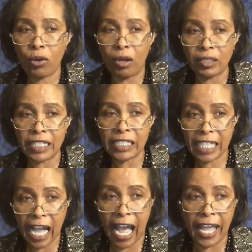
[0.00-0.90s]
on the
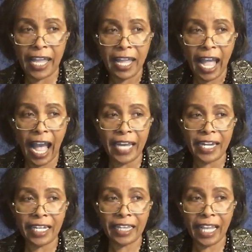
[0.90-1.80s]
sky, and
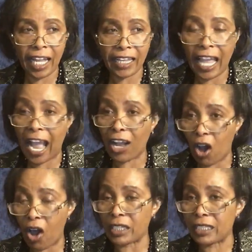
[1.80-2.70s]
they, they, they are
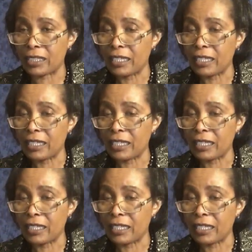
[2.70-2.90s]
God.